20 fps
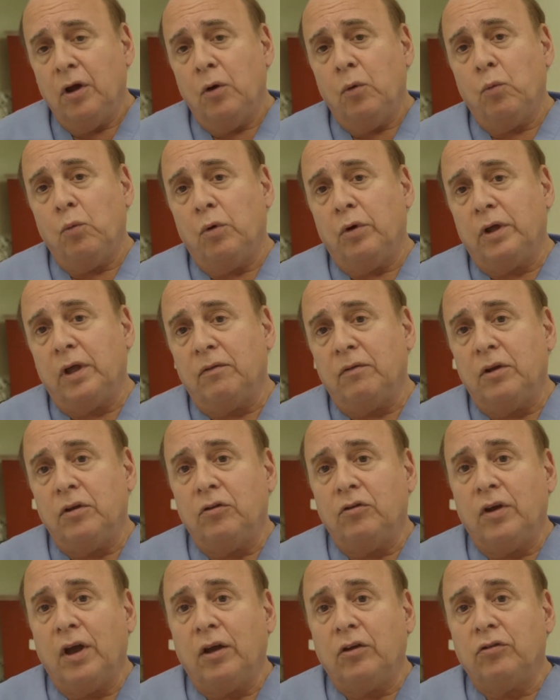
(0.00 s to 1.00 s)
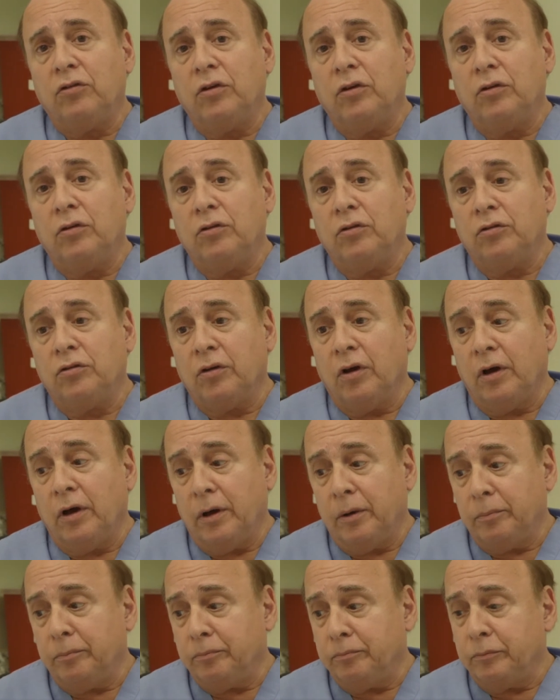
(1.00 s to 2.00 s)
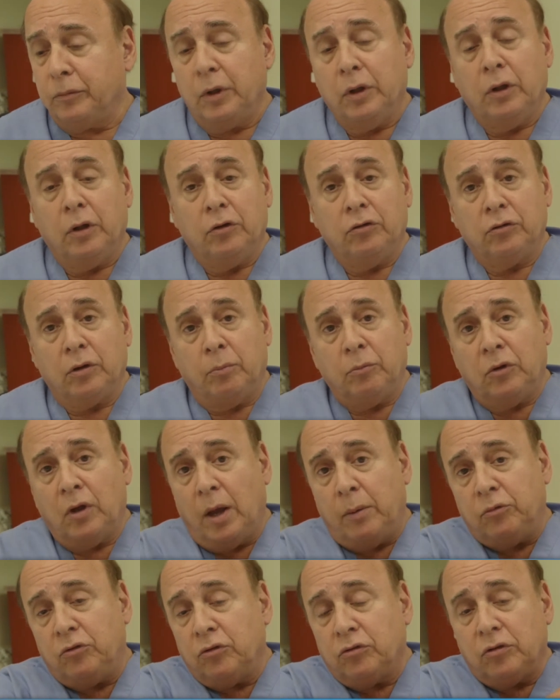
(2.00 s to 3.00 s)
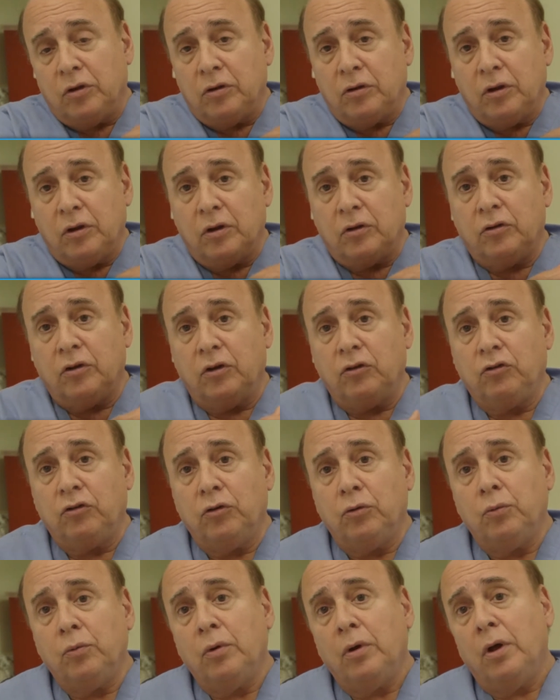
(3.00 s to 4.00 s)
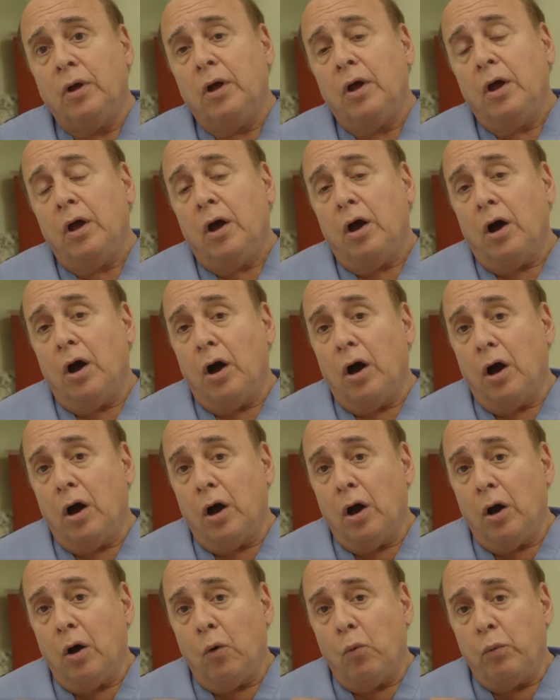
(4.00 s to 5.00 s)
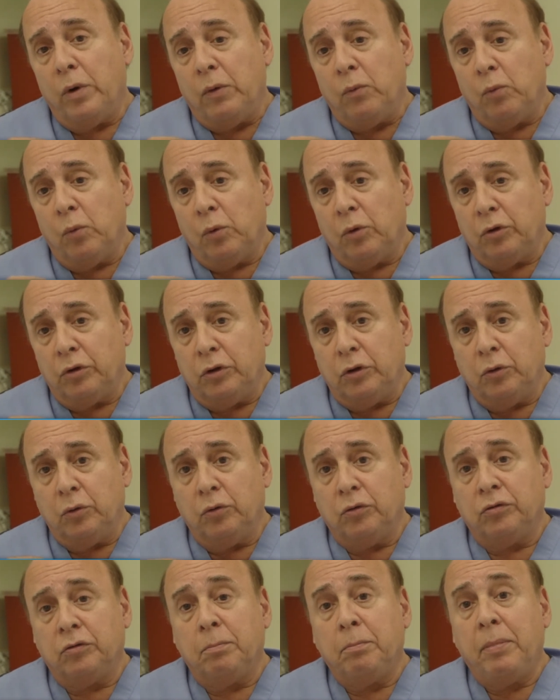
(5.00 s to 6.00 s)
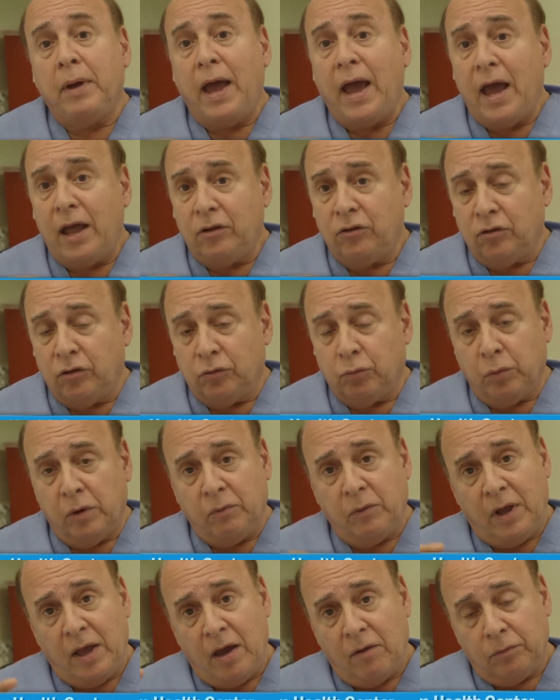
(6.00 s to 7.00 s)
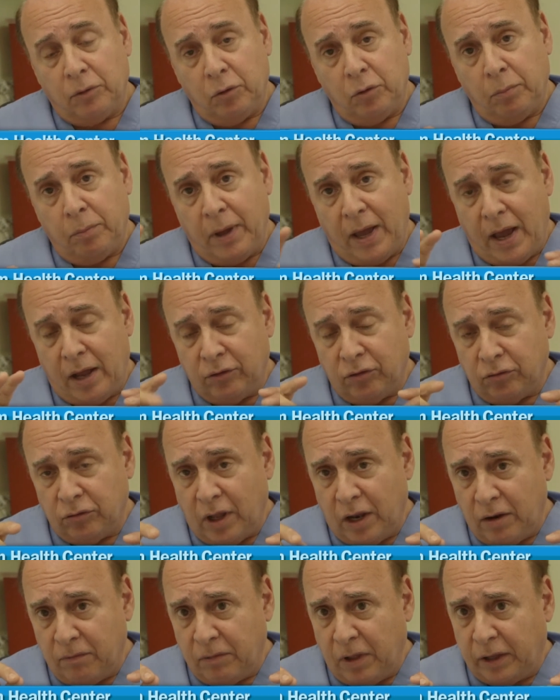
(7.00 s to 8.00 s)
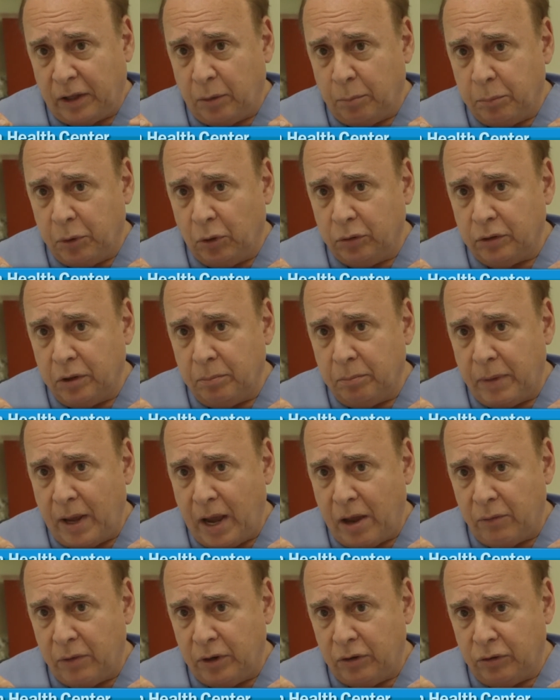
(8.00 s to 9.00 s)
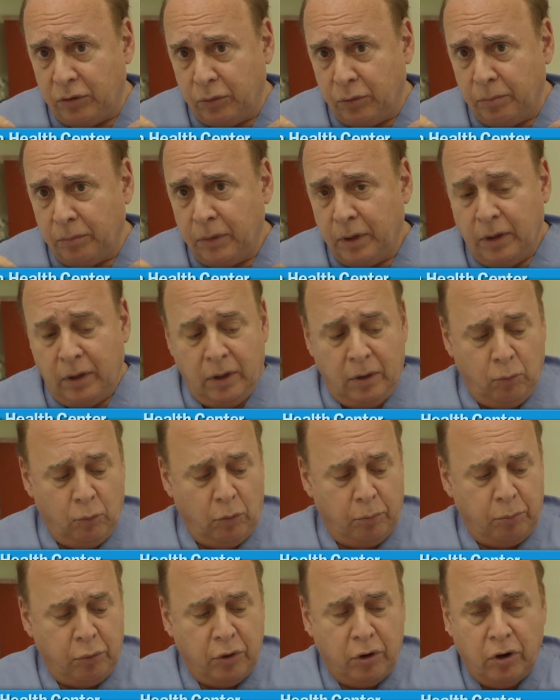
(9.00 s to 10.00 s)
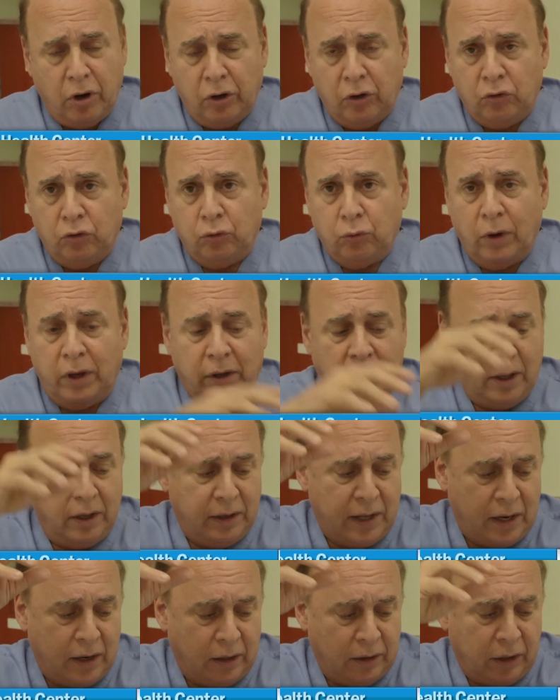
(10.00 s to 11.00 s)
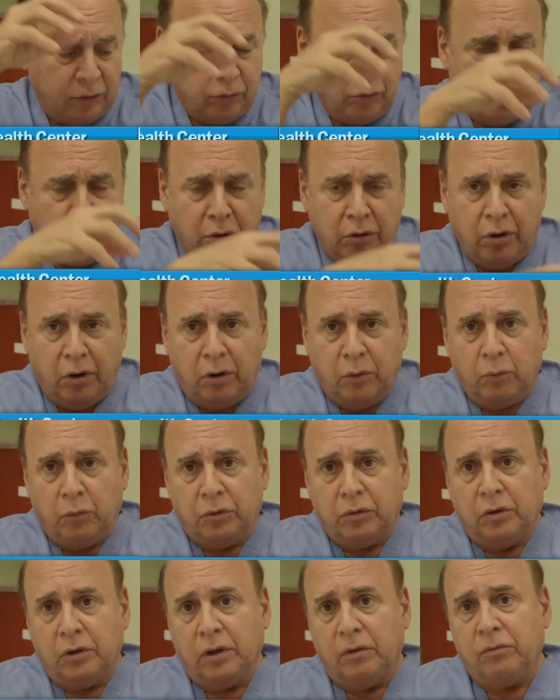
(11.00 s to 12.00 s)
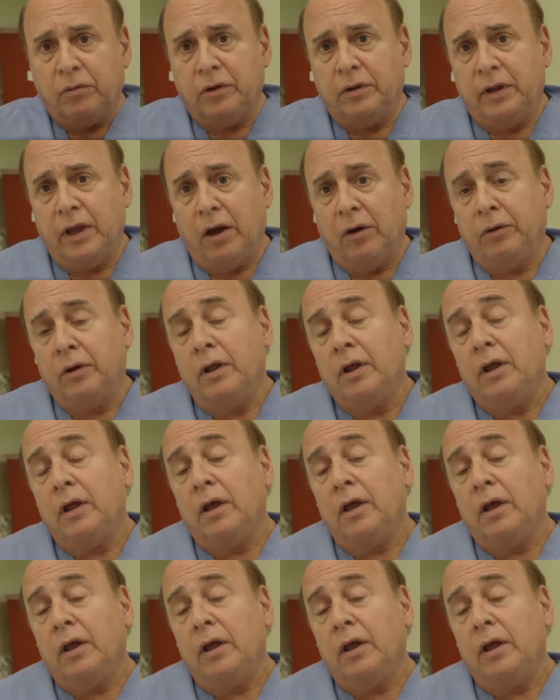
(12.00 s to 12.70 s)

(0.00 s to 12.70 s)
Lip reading: We'll give injections sometimes just into the tissue. We will use patches. We have little patches that have like a built-in battery to them. We'll put it on the joint and that electrical current will deliver it down.